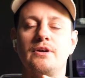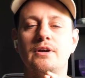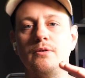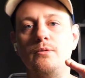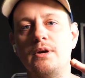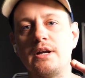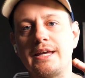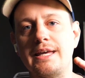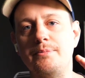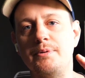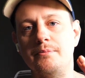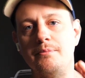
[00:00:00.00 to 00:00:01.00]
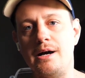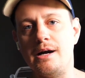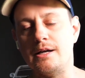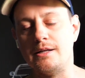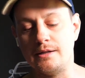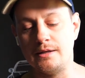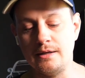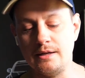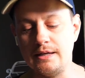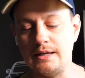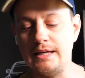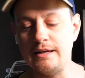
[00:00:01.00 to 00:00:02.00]
you're going to want to keep in mind.
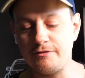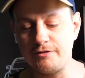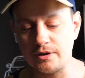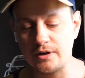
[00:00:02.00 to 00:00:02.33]
If